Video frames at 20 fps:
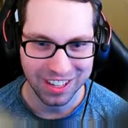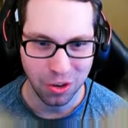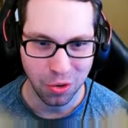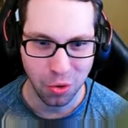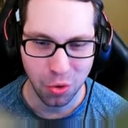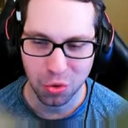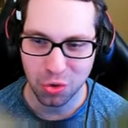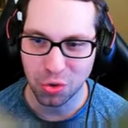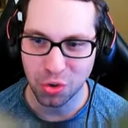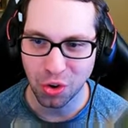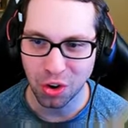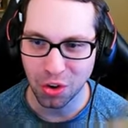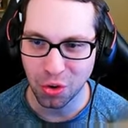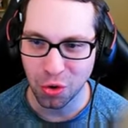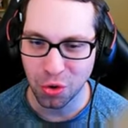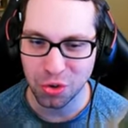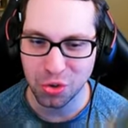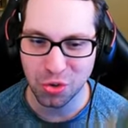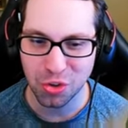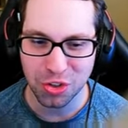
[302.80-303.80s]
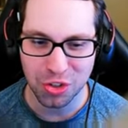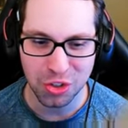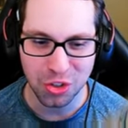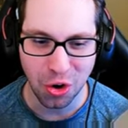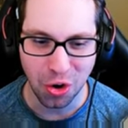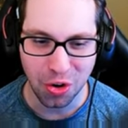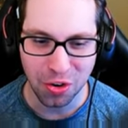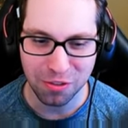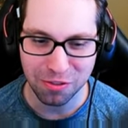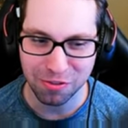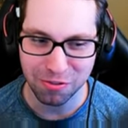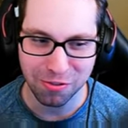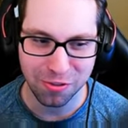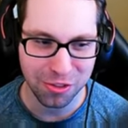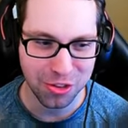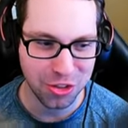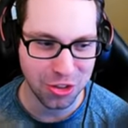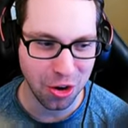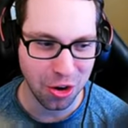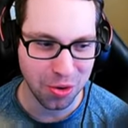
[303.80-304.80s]
Ultra, ultra Star
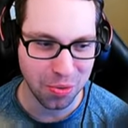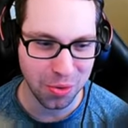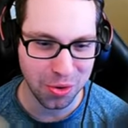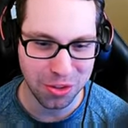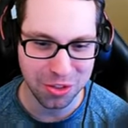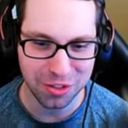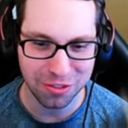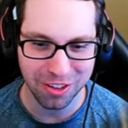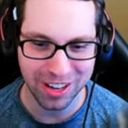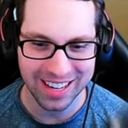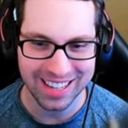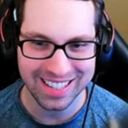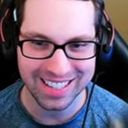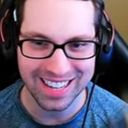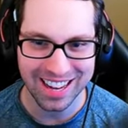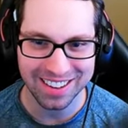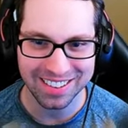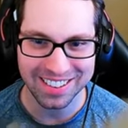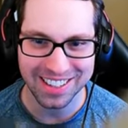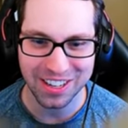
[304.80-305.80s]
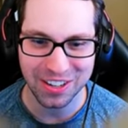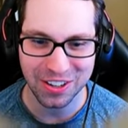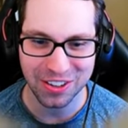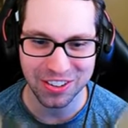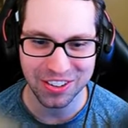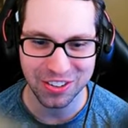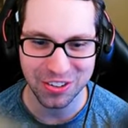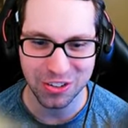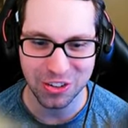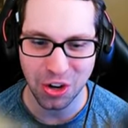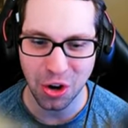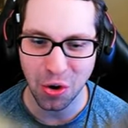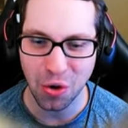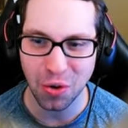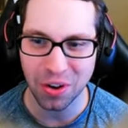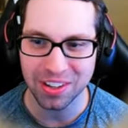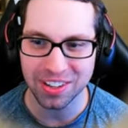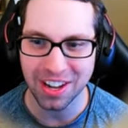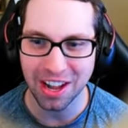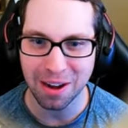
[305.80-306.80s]
Star Wars fans out there who
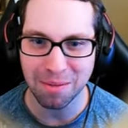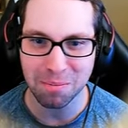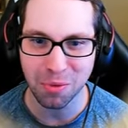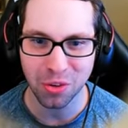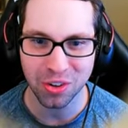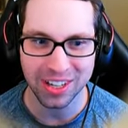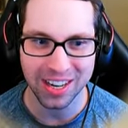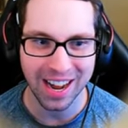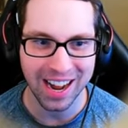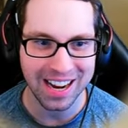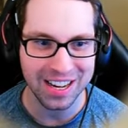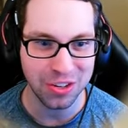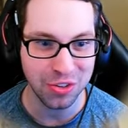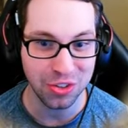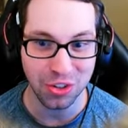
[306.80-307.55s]
know a lot more than I do.